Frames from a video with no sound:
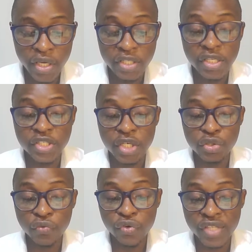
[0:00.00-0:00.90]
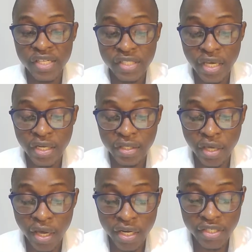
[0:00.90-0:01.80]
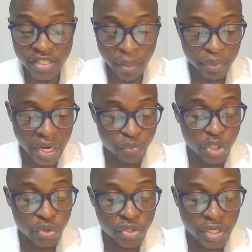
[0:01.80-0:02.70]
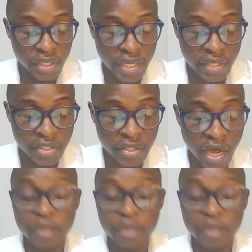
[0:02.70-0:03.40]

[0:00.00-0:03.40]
is essential for sustaining the energy supply, reducing debt,